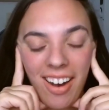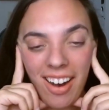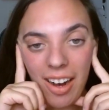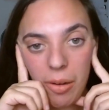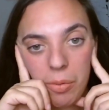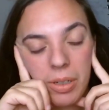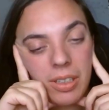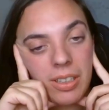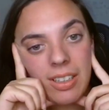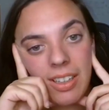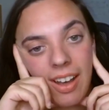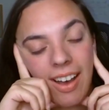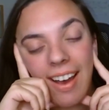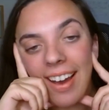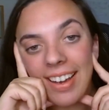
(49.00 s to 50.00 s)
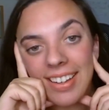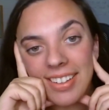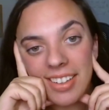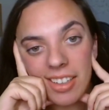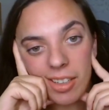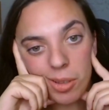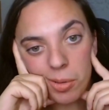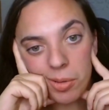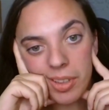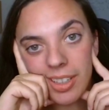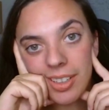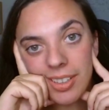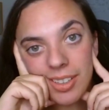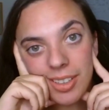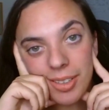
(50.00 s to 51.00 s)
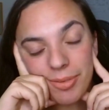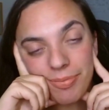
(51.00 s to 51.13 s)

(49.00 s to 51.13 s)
Will I include this?